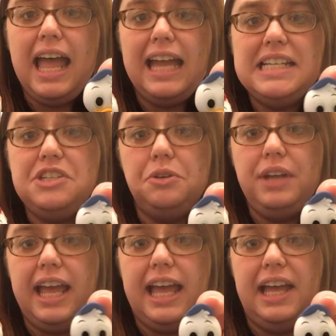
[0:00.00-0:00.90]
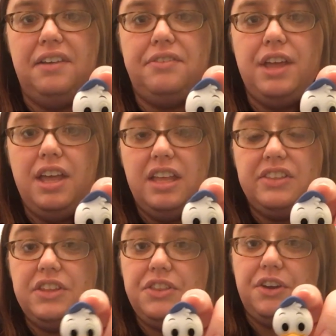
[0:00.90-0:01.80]
I don't have
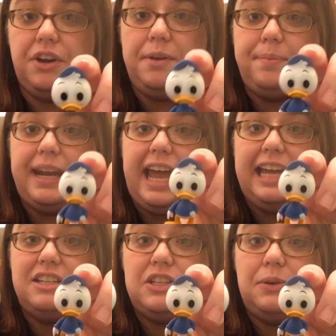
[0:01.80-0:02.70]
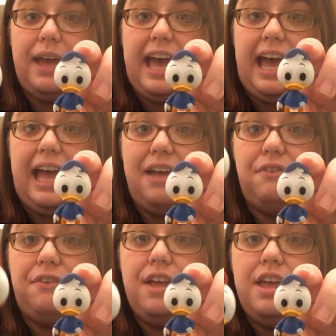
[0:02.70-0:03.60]
the third, but I do have